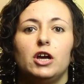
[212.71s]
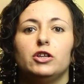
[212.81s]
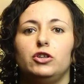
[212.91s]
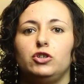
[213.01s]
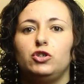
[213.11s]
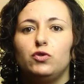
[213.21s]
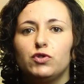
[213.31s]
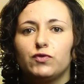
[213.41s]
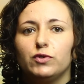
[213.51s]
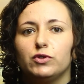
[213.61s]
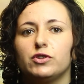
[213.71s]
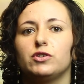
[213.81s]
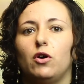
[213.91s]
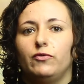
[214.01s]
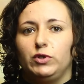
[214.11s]
the usefulness
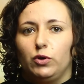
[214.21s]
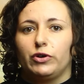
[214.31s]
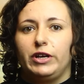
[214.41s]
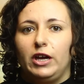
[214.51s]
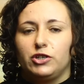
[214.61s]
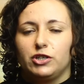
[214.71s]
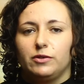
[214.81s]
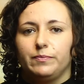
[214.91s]
of your creation.